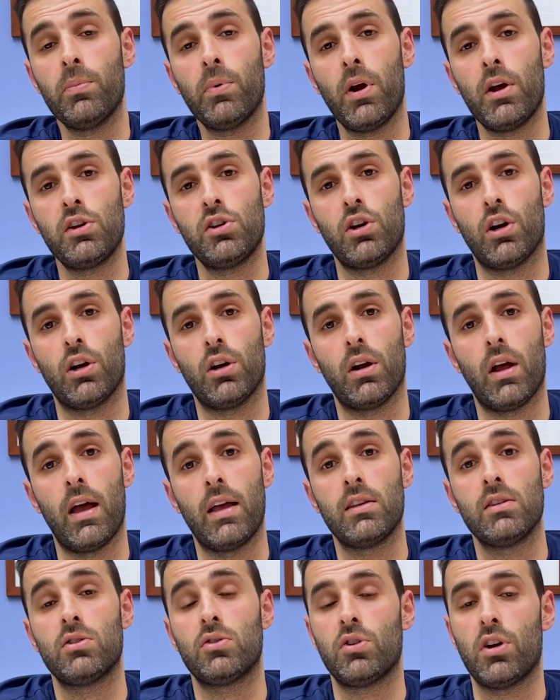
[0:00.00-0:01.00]
pressure
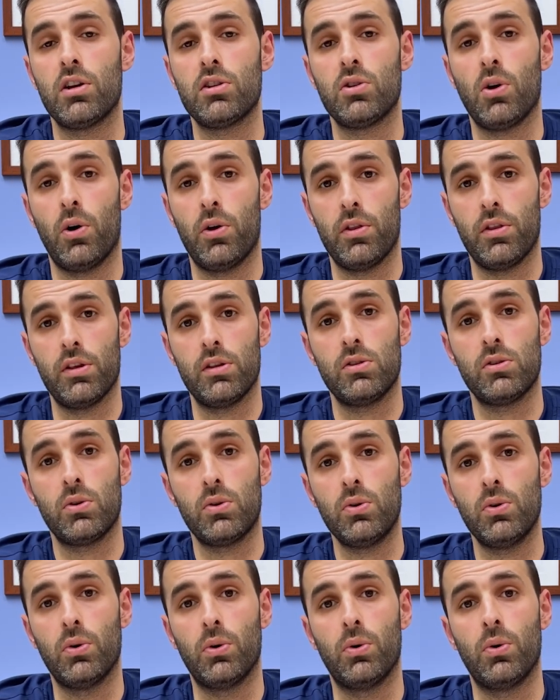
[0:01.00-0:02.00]
and stress on the
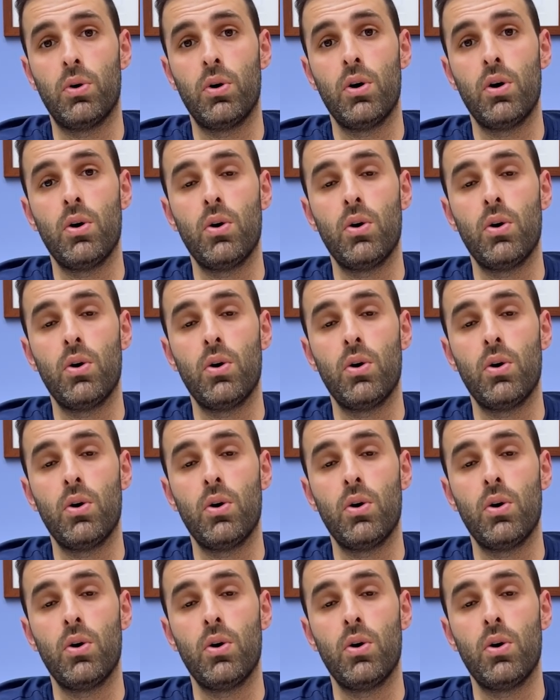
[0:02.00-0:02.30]
screw,